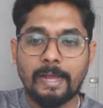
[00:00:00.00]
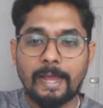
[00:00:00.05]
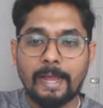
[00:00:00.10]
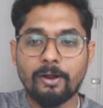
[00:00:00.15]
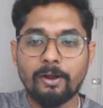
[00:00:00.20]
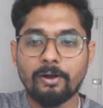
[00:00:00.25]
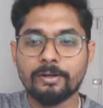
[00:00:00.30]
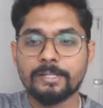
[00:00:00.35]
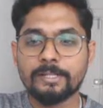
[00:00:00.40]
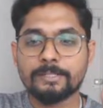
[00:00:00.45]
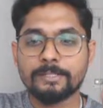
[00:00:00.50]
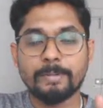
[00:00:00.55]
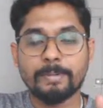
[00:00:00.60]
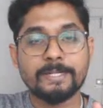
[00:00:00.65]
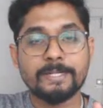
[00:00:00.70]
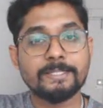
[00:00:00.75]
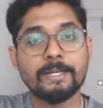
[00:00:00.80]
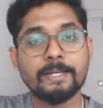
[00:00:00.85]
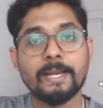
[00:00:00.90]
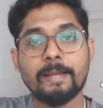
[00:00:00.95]
I got this,
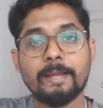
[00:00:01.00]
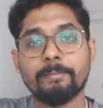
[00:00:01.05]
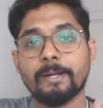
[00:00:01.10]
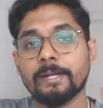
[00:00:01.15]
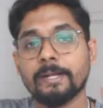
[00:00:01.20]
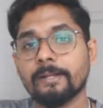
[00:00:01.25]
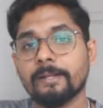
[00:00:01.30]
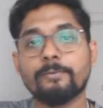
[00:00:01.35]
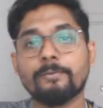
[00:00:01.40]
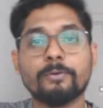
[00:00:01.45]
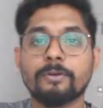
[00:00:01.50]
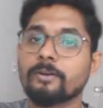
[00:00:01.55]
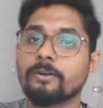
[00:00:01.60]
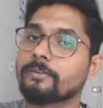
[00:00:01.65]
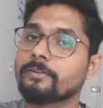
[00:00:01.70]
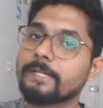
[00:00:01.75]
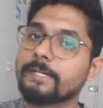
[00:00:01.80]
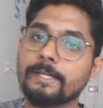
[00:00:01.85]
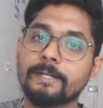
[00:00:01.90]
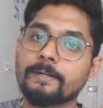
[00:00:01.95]
but still I'm getting
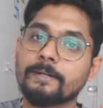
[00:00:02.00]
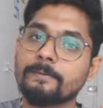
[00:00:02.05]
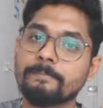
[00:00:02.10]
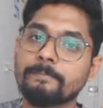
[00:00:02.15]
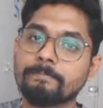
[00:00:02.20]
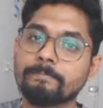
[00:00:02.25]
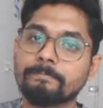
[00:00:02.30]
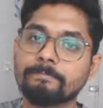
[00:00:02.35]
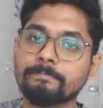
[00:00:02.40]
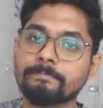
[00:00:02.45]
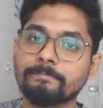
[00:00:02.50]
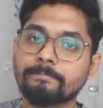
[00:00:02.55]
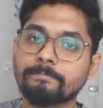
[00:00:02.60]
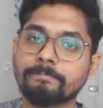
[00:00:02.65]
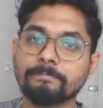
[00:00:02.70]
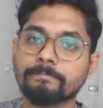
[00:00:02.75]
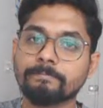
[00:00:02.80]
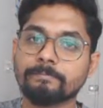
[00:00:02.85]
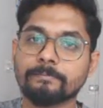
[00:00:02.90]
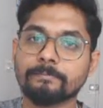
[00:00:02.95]
403 error.
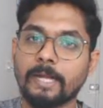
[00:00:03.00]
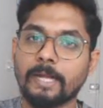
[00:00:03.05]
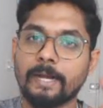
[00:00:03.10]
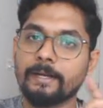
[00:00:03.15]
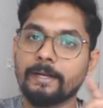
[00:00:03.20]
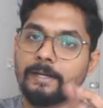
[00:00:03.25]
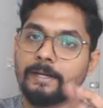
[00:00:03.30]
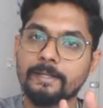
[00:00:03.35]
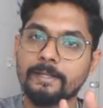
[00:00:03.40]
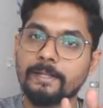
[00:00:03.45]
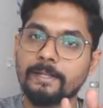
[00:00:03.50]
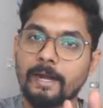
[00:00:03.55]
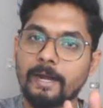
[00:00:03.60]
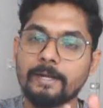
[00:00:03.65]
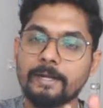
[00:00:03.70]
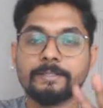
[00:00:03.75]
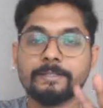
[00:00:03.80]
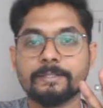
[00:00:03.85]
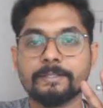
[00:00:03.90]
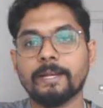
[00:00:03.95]
I did
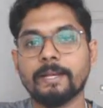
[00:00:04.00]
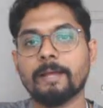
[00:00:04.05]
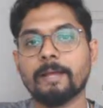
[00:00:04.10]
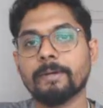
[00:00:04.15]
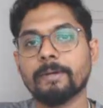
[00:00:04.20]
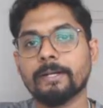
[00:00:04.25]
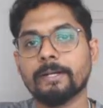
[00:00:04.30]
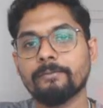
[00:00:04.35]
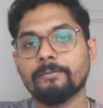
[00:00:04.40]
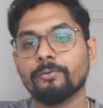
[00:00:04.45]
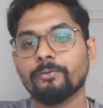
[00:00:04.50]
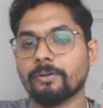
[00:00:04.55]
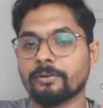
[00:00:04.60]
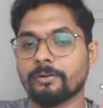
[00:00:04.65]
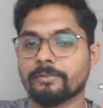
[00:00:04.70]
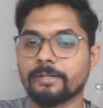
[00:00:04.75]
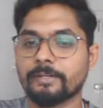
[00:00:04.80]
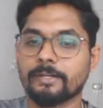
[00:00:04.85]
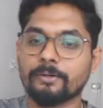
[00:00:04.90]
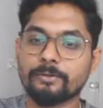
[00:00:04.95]
that, still I'm getting
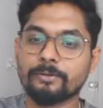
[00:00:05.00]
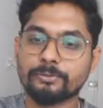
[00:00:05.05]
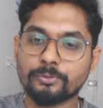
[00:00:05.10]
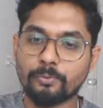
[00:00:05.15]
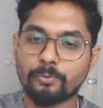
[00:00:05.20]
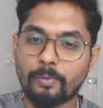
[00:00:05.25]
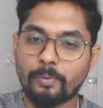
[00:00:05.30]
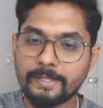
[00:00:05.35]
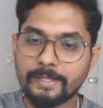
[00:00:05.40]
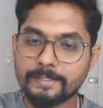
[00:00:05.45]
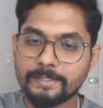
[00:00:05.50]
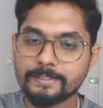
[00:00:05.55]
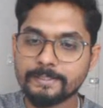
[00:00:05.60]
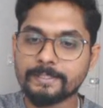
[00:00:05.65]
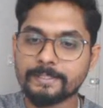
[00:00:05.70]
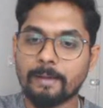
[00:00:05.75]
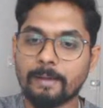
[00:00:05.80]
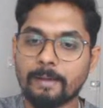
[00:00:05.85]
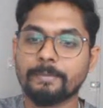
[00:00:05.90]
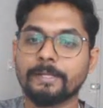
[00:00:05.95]
403 error. So why this
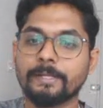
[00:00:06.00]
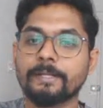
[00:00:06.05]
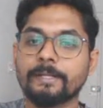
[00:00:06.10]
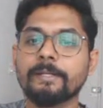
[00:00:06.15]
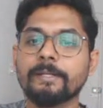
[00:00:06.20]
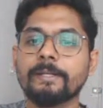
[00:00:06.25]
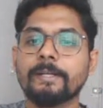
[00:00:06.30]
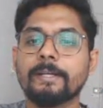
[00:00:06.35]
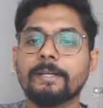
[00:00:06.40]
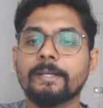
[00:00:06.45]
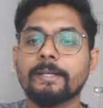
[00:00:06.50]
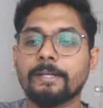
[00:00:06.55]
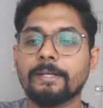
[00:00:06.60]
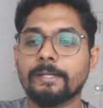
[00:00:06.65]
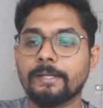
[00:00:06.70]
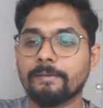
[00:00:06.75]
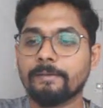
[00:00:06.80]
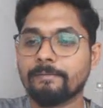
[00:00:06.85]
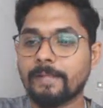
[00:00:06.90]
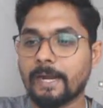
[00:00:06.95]
is happening?
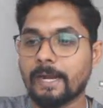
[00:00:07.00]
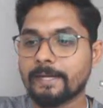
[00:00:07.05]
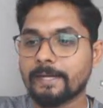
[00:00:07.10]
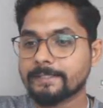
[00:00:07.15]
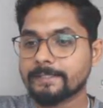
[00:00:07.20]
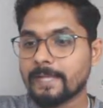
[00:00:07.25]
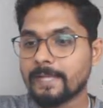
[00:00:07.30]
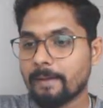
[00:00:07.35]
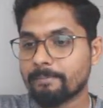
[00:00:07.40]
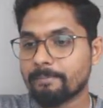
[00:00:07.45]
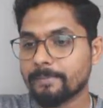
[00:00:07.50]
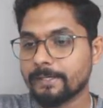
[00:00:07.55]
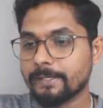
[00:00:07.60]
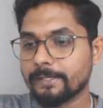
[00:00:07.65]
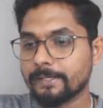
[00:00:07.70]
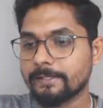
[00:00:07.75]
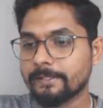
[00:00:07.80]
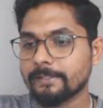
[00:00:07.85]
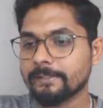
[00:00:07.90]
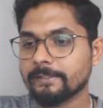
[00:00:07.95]
If that is
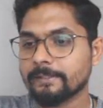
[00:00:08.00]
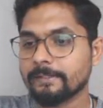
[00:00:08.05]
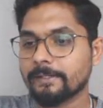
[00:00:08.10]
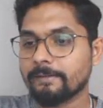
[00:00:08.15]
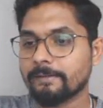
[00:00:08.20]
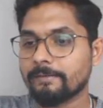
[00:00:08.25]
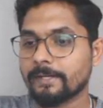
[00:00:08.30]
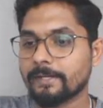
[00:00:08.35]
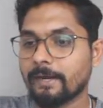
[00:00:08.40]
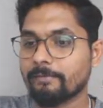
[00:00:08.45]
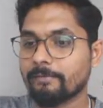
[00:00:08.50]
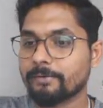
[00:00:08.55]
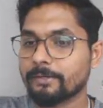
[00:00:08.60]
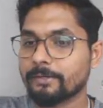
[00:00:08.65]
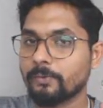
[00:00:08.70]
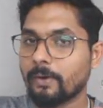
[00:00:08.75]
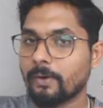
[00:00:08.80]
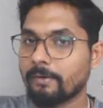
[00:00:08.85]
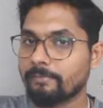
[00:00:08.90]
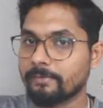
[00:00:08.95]
happening even after
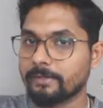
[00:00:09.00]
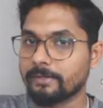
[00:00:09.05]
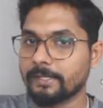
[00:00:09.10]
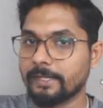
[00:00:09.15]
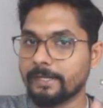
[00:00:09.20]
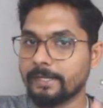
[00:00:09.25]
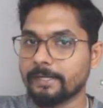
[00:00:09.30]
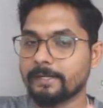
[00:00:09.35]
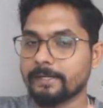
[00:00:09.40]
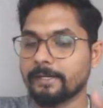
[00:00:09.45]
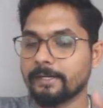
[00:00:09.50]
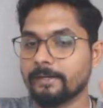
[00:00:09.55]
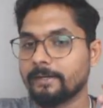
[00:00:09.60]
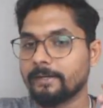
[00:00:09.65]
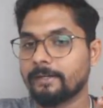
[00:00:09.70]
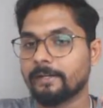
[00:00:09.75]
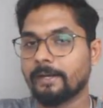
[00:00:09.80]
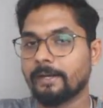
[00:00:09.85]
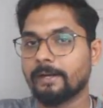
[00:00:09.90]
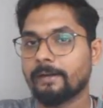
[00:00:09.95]
you have
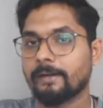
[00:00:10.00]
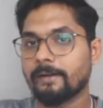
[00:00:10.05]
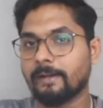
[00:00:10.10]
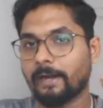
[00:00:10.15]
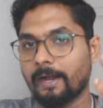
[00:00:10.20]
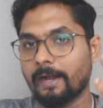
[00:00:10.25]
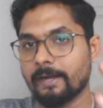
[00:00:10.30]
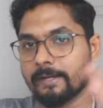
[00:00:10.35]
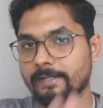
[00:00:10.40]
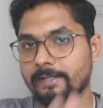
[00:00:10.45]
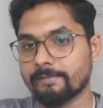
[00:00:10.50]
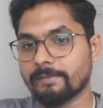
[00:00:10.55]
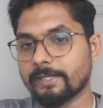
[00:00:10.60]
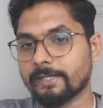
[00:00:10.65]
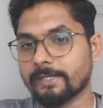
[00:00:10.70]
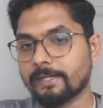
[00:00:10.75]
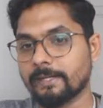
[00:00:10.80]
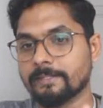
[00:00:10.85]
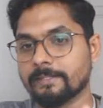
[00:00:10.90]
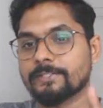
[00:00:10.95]
deleted and tried,
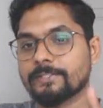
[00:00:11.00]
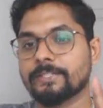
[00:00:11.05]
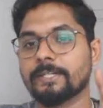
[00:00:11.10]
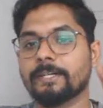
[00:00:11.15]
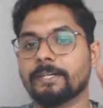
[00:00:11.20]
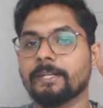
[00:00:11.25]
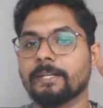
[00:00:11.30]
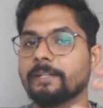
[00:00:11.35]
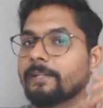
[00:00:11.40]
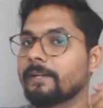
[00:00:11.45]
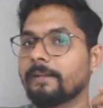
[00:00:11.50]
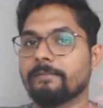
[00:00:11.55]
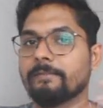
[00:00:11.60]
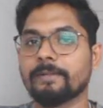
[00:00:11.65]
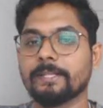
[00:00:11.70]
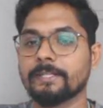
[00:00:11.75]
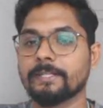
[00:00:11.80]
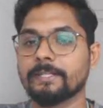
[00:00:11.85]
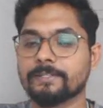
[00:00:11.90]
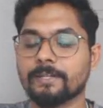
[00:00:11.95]
given consent, and then
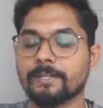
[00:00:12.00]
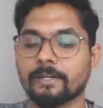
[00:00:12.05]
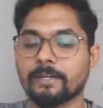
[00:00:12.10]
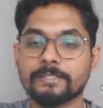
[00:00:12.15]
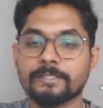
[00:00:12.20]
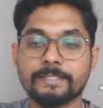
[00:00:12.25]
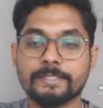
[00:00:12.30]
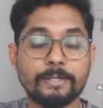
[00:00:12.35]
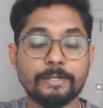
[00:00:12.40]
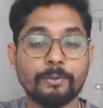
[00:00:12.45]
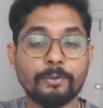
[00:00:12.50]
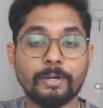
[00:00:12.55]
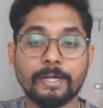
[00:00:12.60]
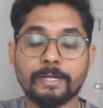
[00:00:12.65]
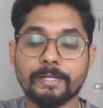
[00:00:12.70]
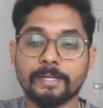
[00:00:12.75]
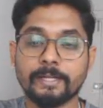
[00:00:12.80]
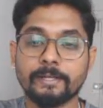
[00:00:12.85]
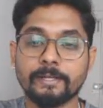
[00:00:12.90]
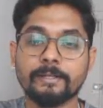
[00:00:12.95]
everything is done, still you are
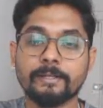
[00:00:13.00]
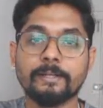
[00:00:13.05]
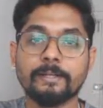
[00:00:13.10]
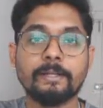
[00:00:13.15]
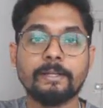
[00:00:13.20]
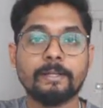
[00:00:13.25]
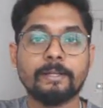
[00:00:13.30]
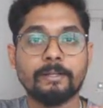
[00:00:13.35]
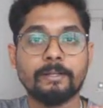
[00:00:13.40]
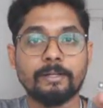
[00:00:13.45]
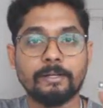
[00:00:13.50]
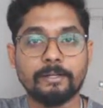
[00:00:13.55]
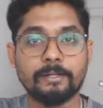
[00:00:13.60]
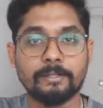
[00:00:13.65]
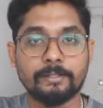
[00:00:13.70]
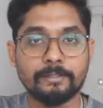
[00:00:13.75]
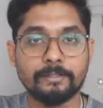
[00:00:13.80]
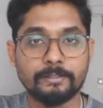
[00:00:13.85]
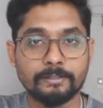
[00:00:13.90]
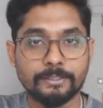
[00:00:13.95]
getting
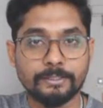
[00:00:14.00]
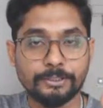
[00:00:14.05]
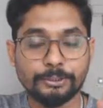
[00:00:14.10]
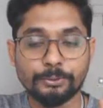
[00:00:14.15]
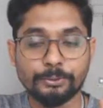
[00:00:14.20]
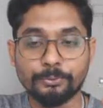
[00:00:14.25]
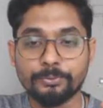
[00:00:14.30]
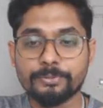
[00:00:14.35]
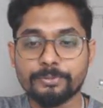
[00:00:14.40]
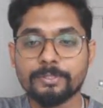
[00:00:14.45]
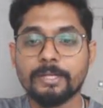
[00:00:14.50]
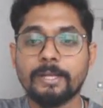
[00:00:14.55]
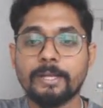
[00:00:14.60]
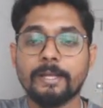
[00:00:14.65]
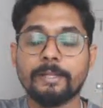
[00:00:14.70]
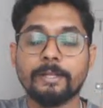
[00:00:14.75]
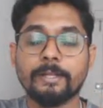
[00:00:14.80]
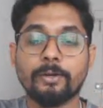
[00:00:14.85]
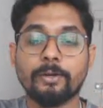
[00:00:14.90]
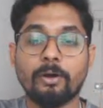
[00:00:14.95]
issues,
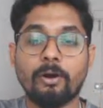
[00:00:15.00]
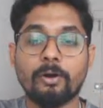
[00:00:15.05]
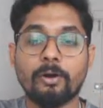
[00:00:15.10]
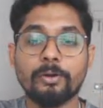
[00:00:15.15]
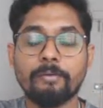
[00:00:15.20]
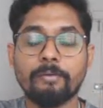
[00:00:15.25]
then all